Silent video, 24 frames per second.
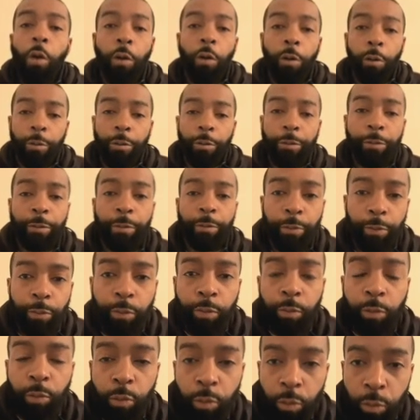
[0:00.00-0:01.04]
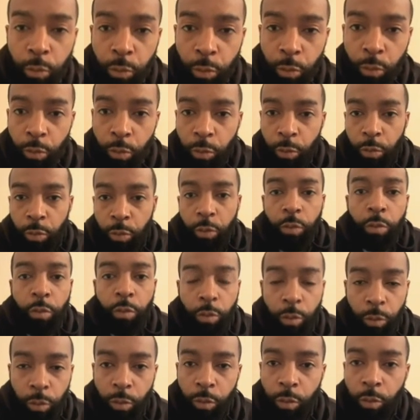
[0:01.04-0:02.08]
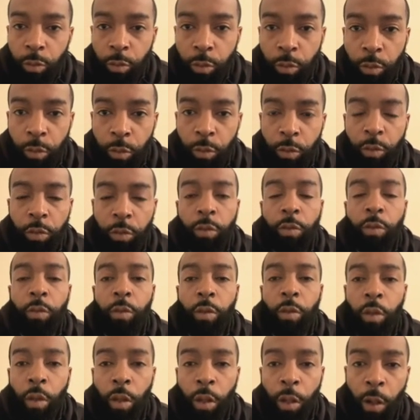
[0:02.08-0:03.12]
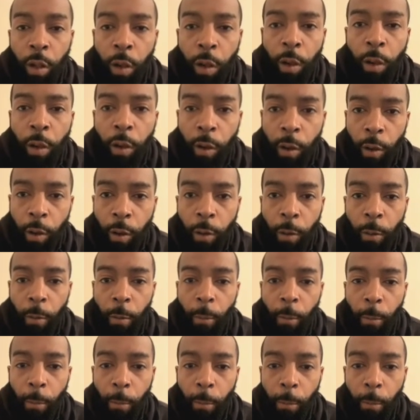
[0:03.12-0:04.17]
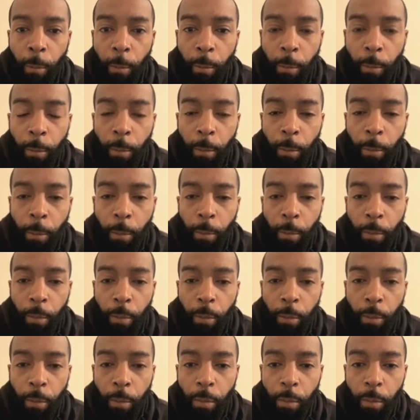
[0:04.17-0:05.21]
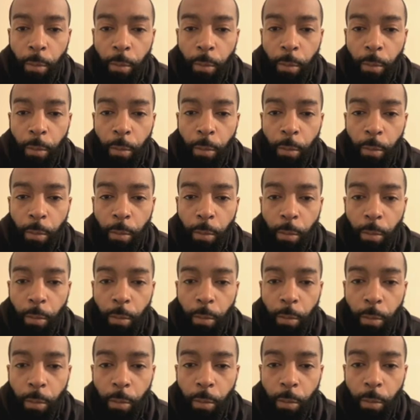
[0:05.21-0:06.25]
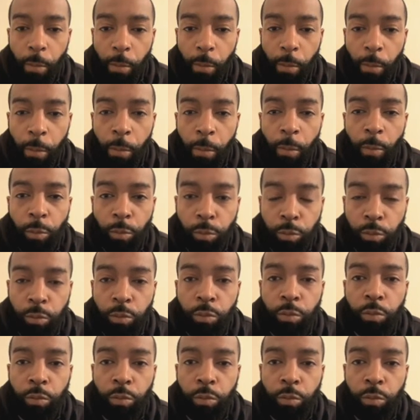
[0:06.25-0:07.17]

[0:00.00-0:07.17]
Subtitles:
This person isn't speaking.